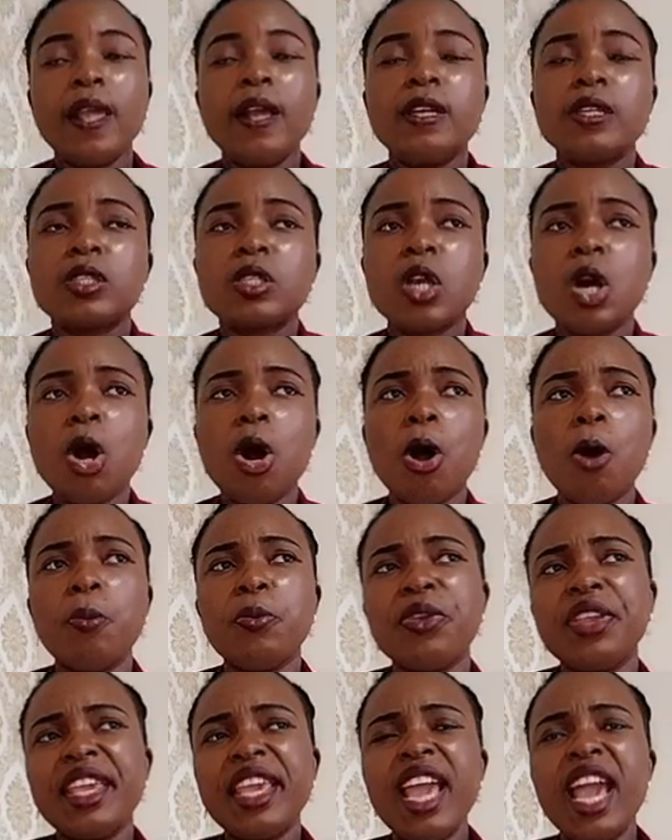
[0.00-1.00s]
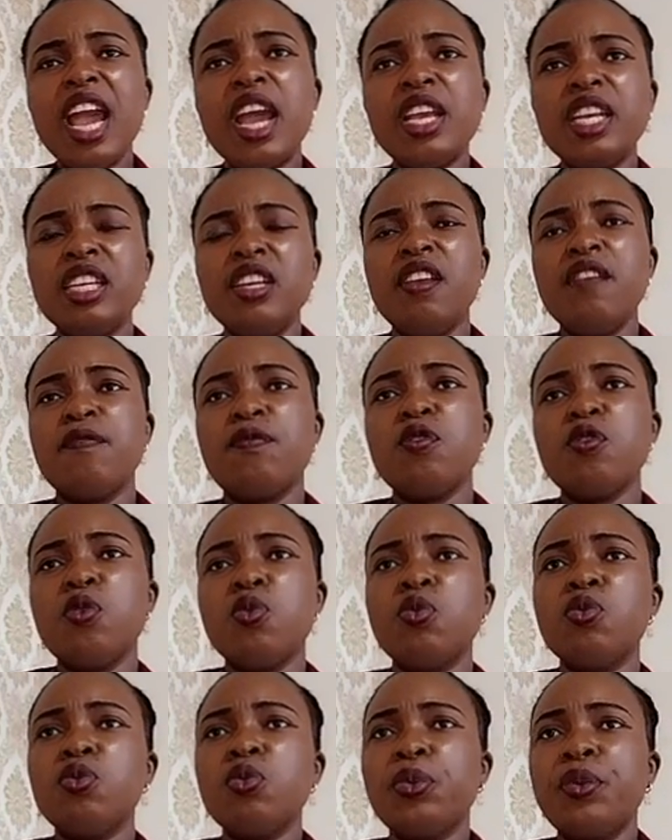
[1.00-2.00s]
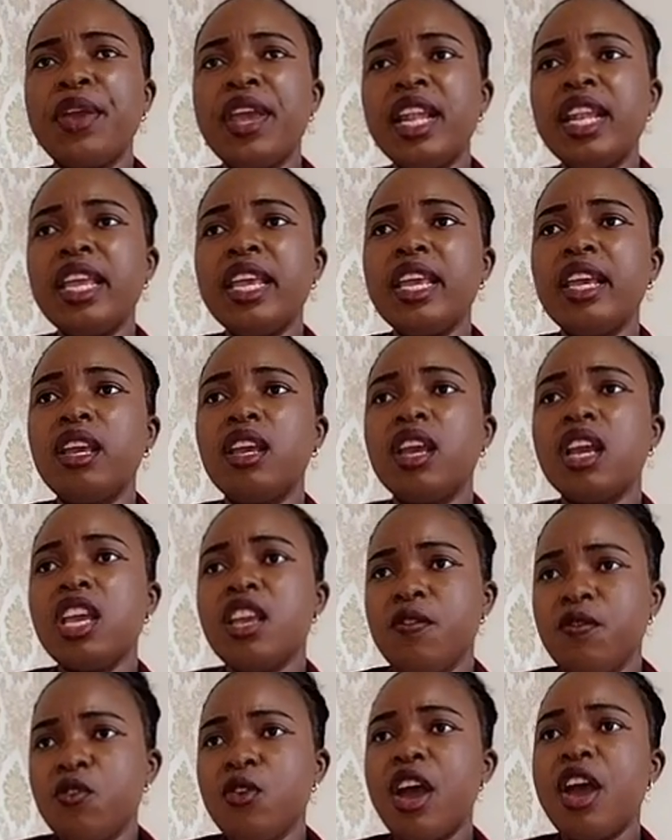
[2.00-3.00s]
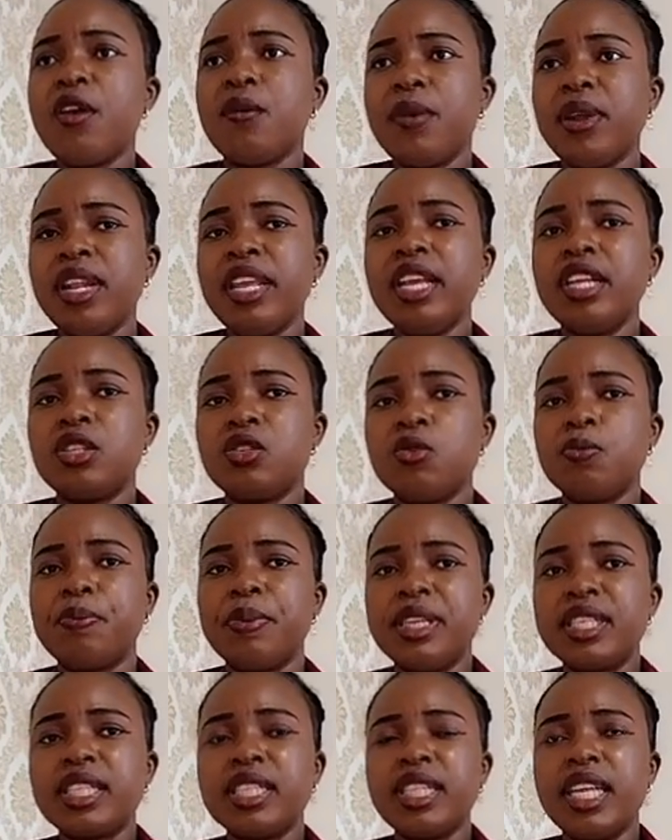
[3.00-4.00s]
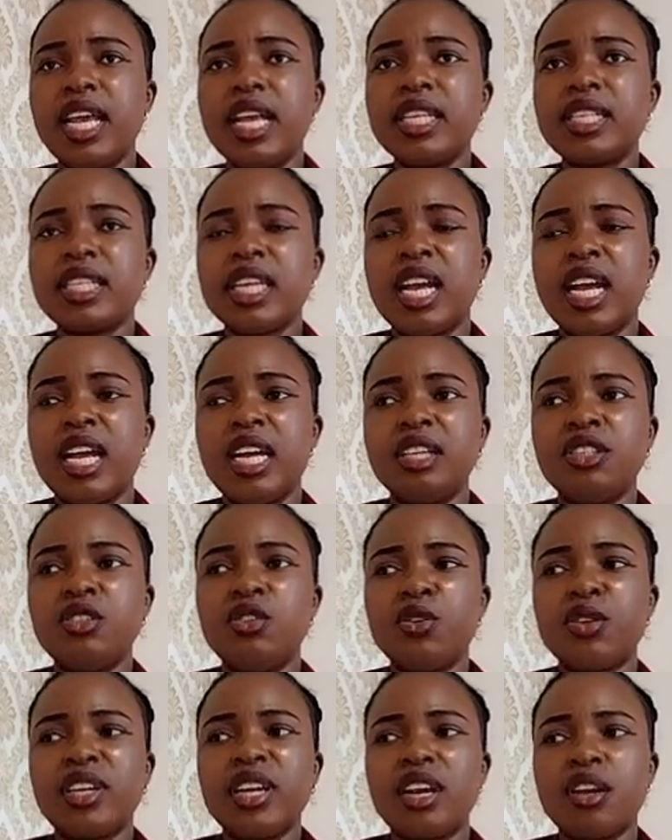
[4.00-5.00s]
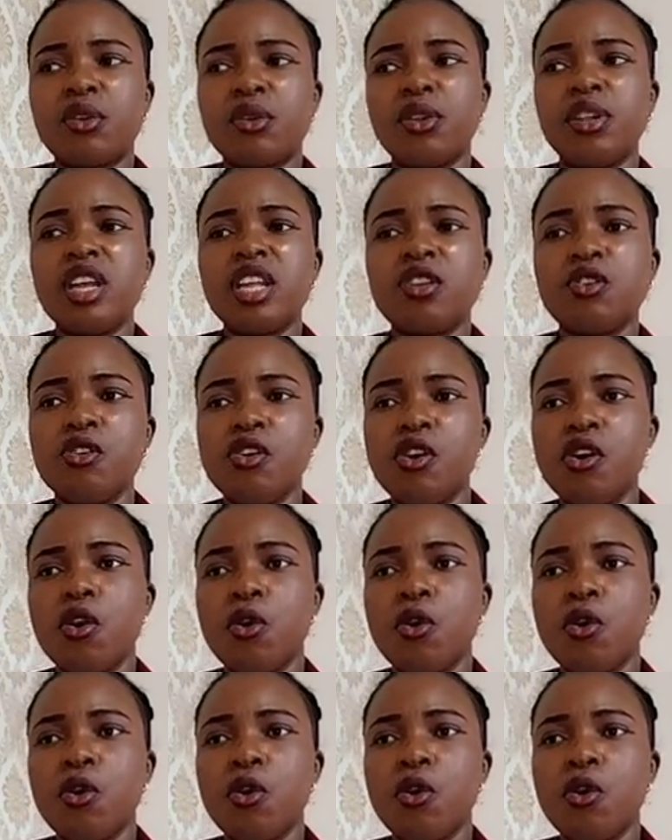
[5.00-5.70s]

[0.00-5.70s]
So here, if you are really into business and you calculate you